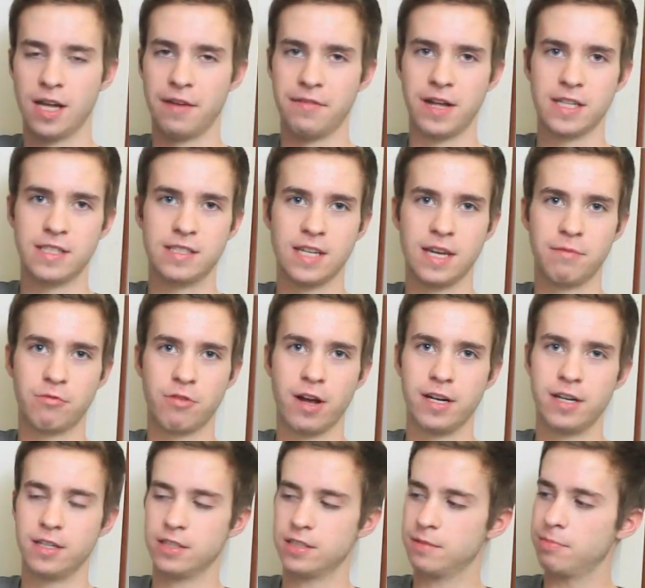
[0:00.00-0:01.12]
have that same
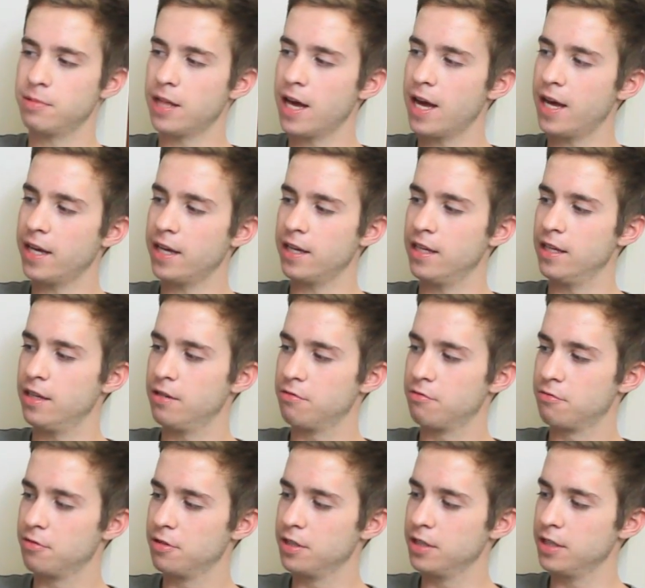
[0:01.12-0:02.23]
Retina display,
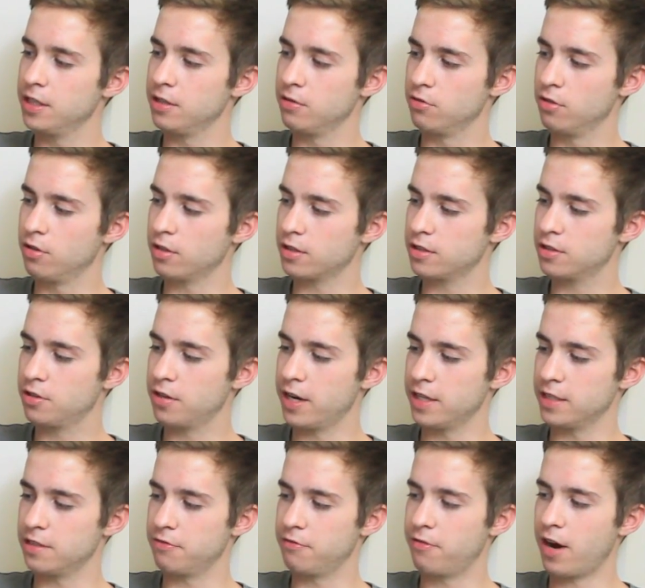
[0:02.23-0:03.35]
really looks great.
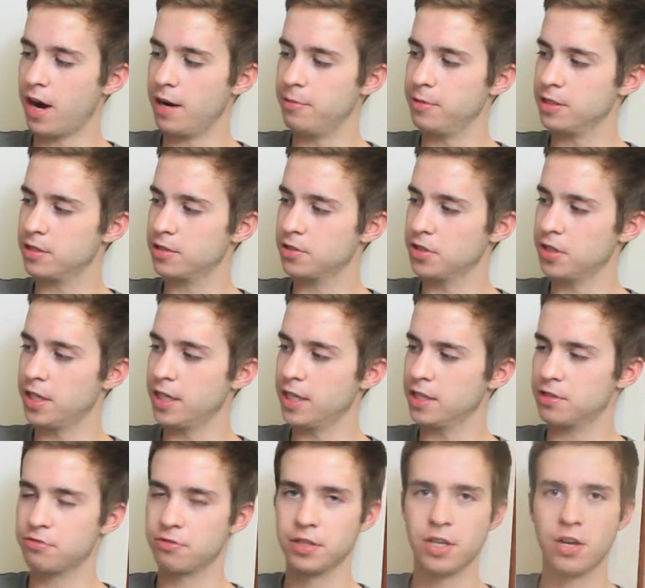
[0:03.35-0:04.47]
It's a vibrant screen, and
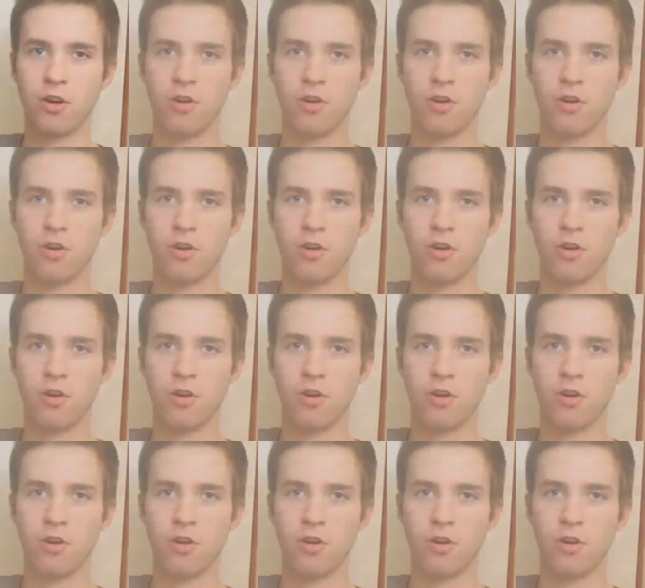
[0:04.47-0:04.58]
it's really